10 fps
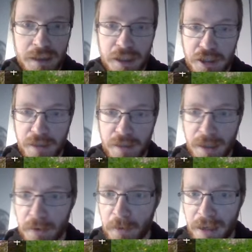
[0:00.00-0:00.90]
to be
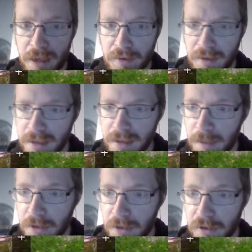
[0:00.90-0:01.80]
Norway, so I think I'm going
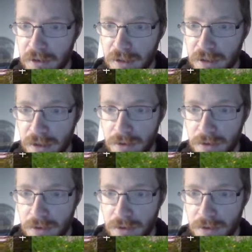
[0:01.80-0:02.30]
to go